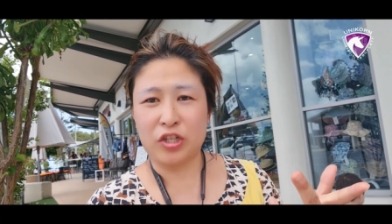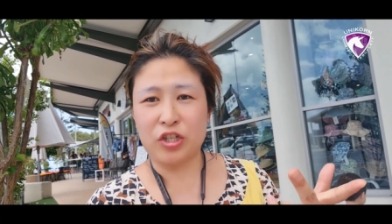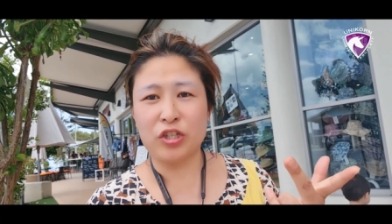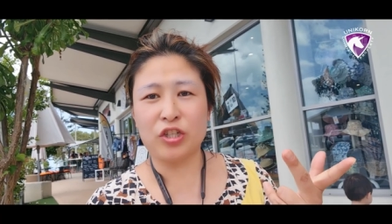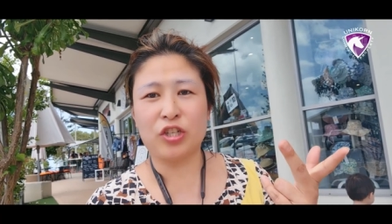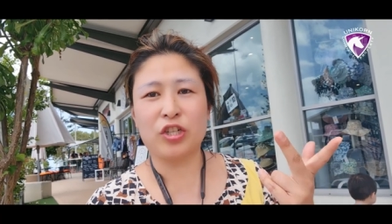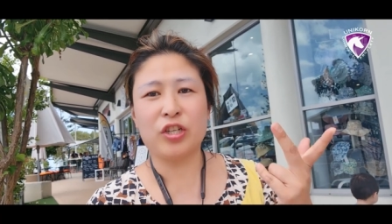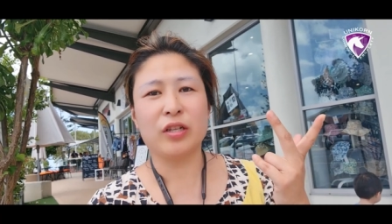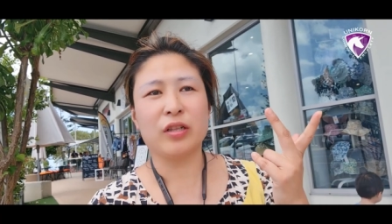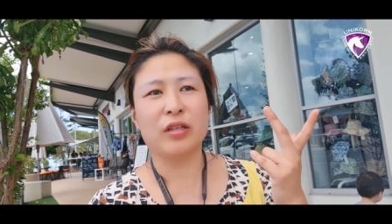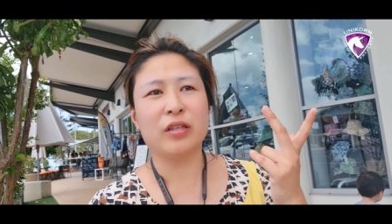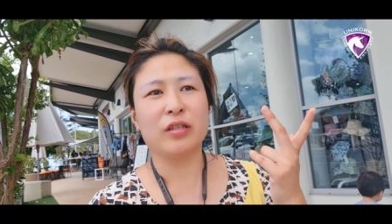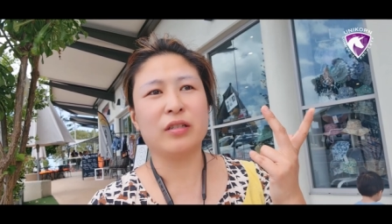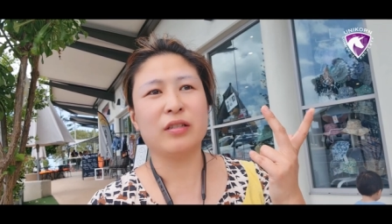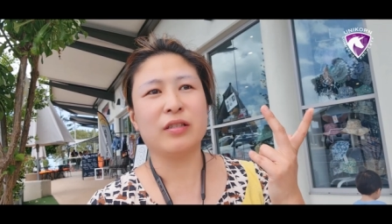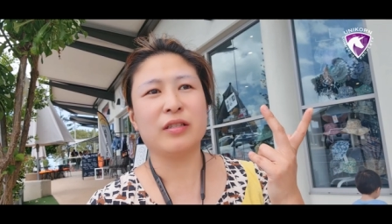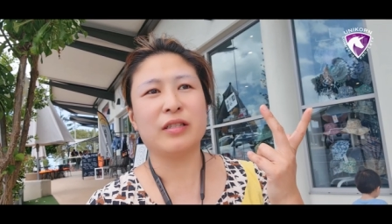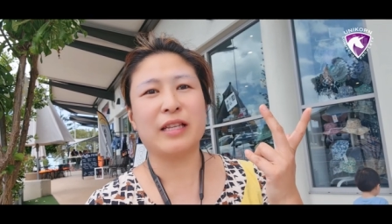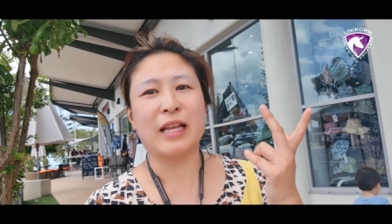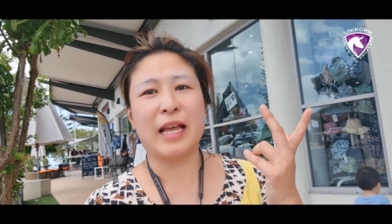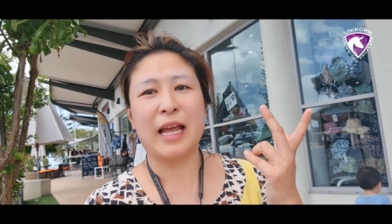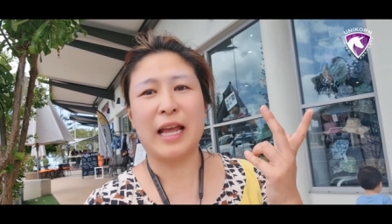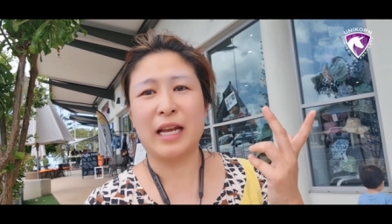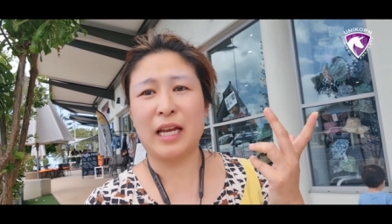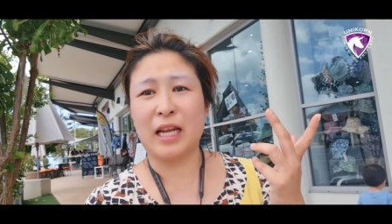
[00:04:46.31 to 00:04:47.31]

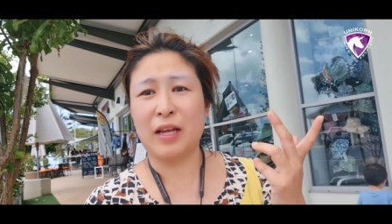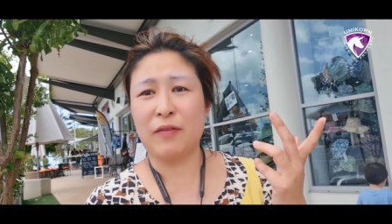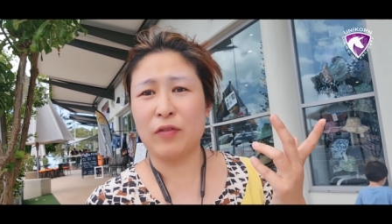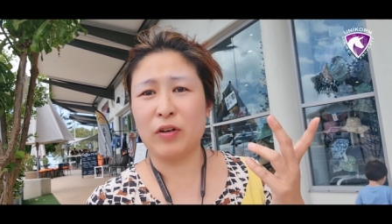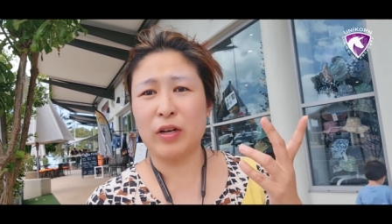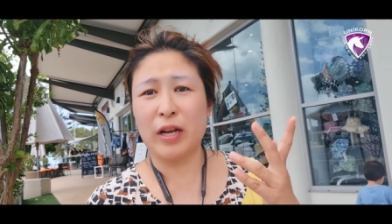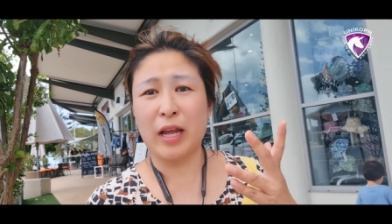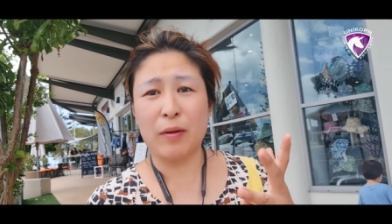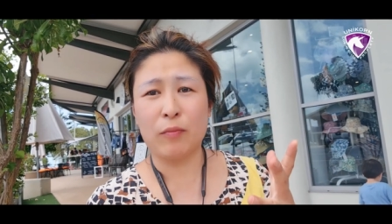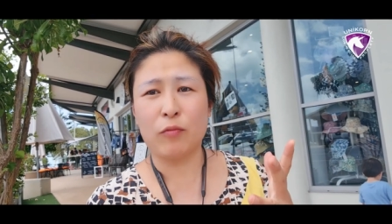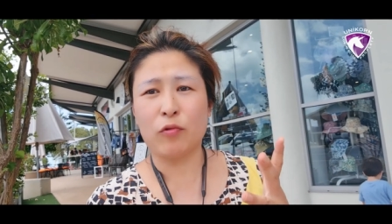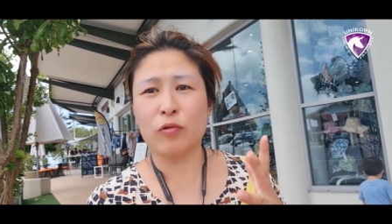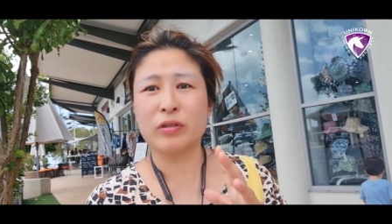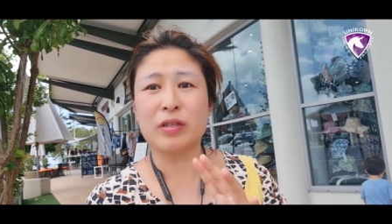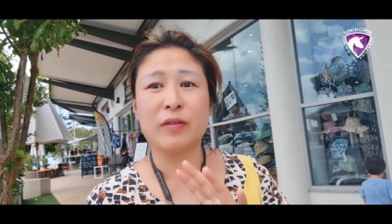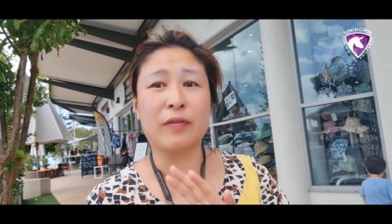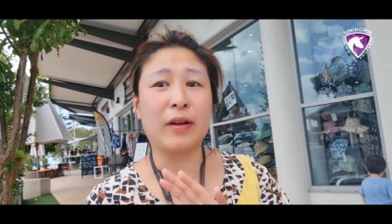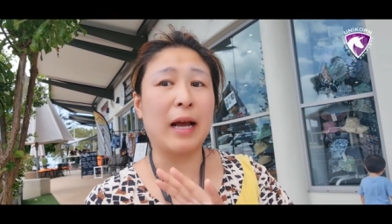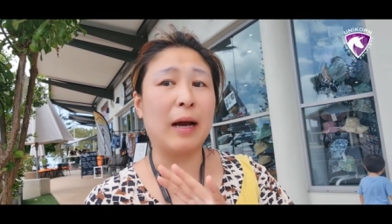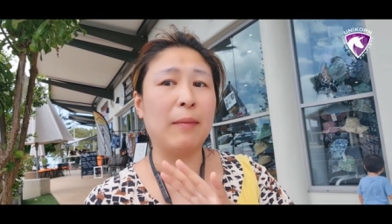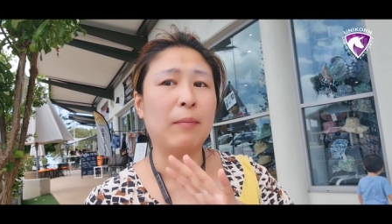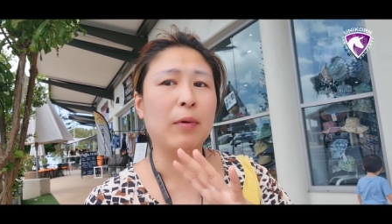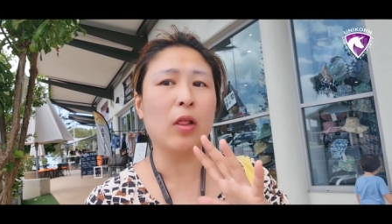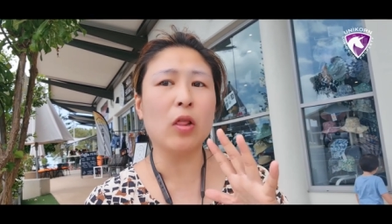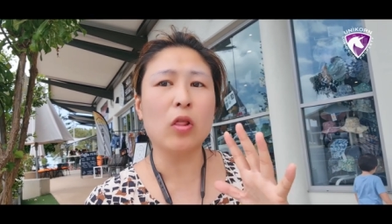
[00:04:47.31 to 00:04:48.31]
chinchillas and even emeralds have
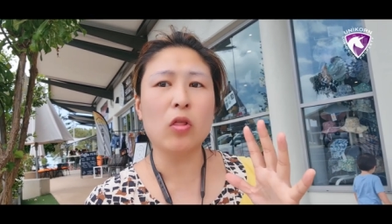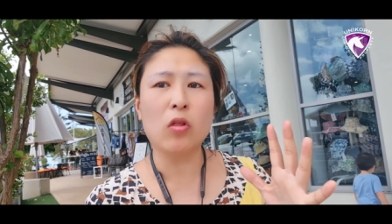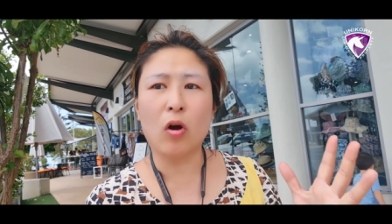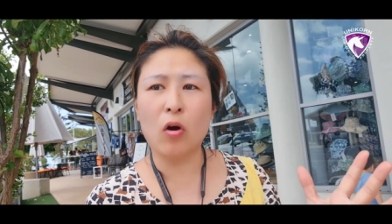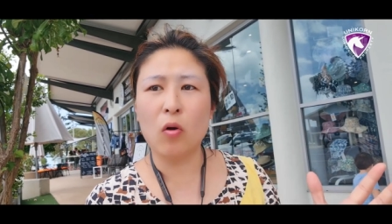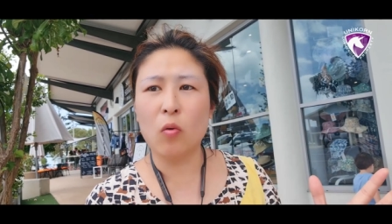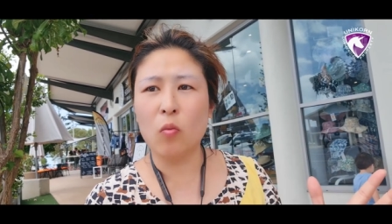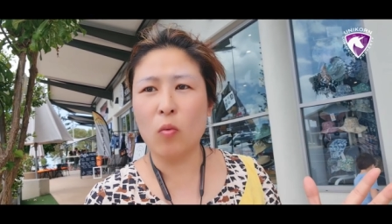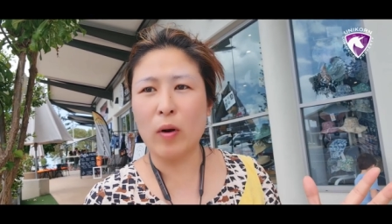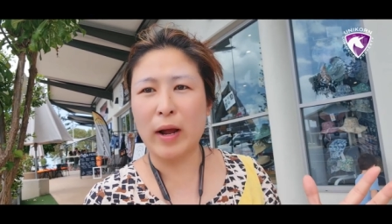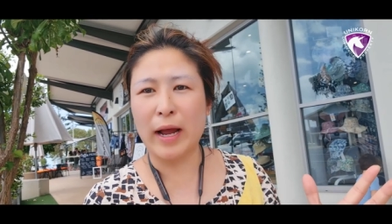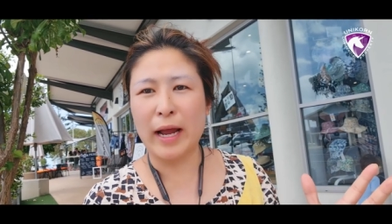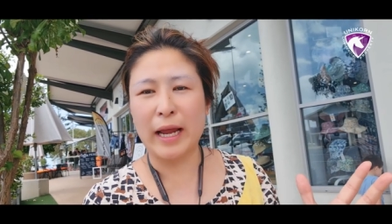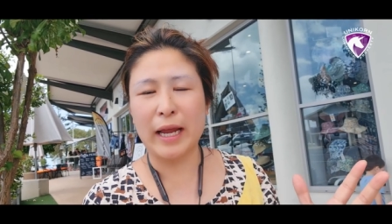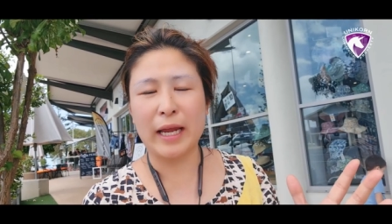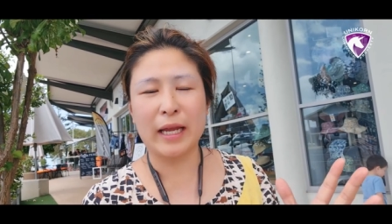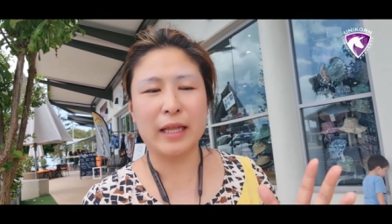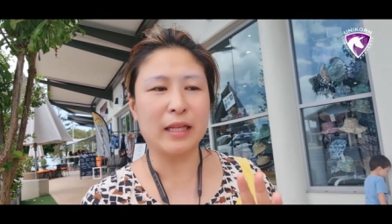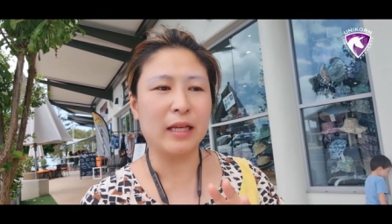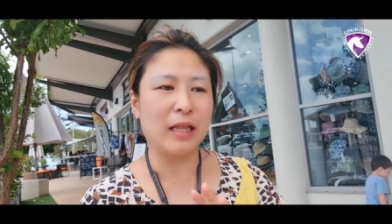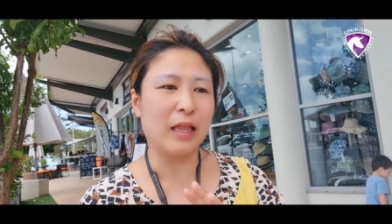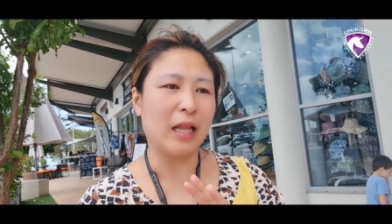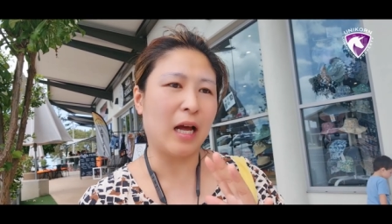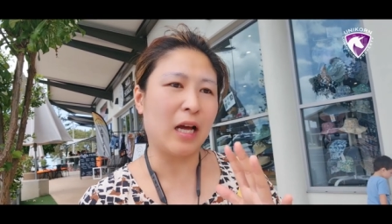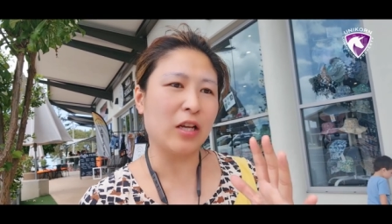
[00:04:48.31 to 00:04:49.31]
come a long way in
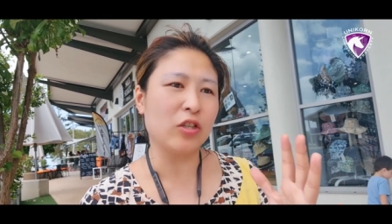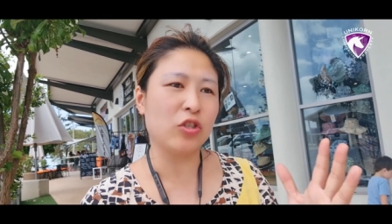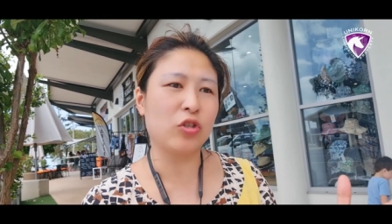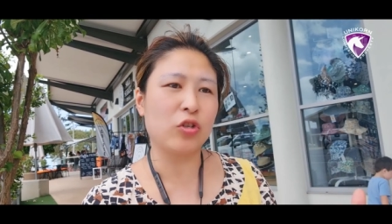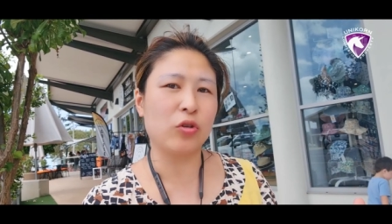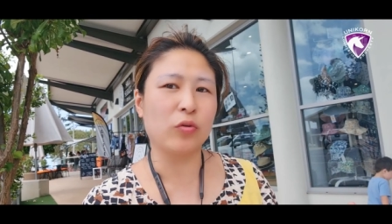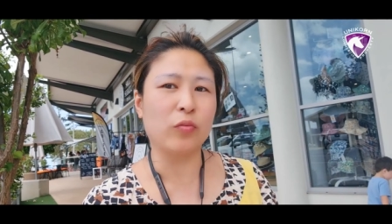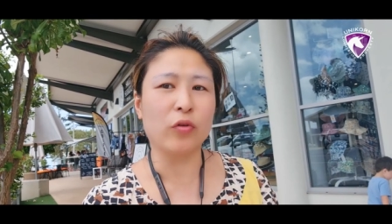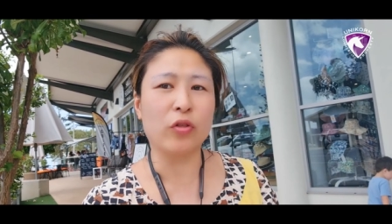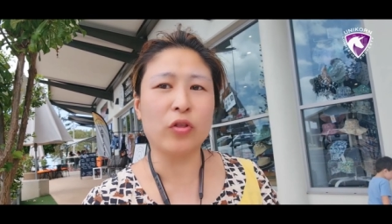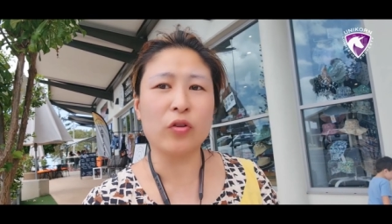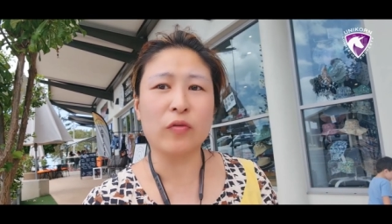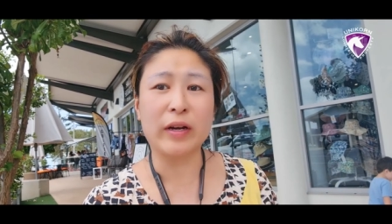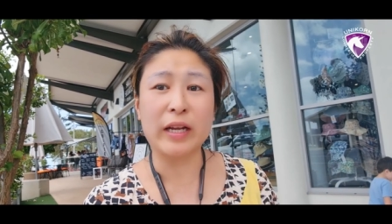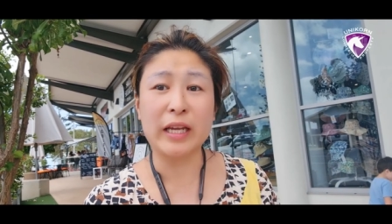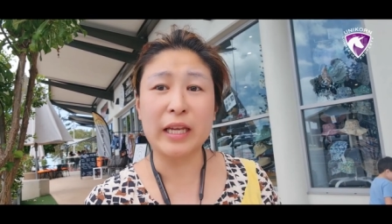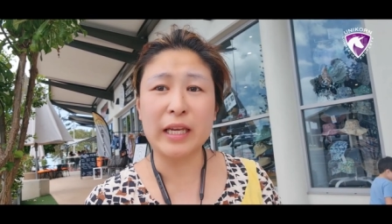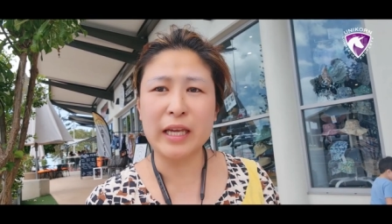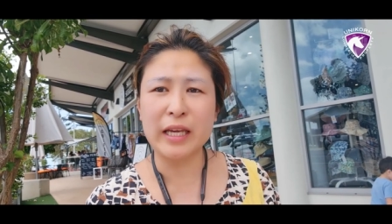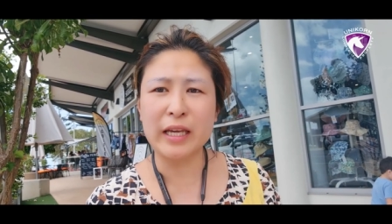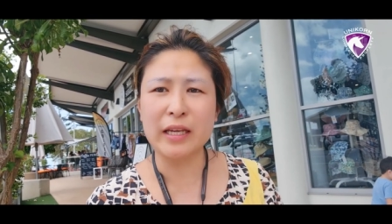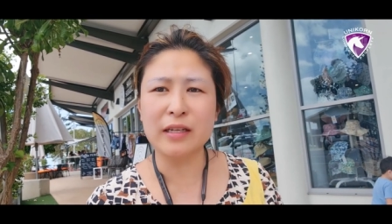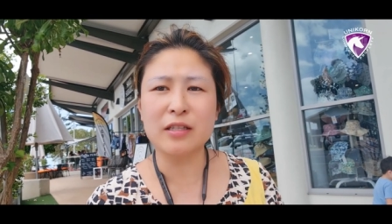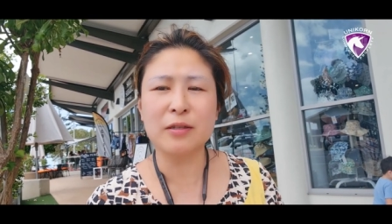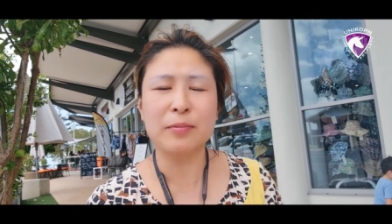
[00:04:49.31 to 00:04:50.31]
the last two or three
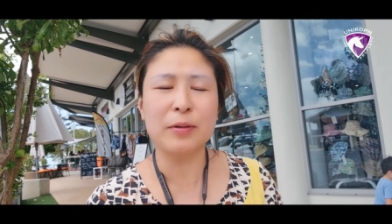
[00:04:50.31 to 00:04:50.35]
years,